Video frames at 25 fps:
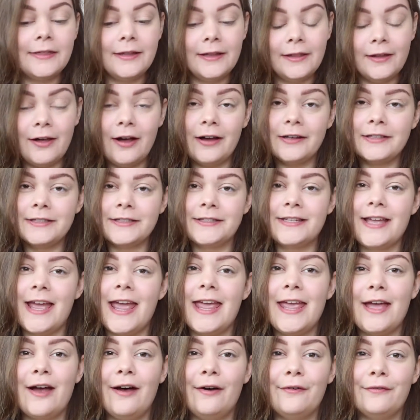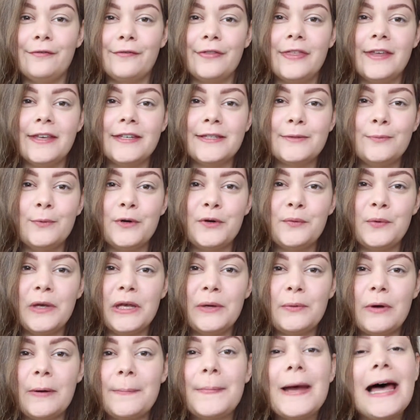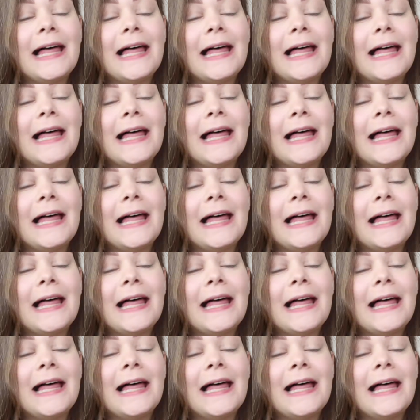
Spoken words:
the last day of this 1 week 1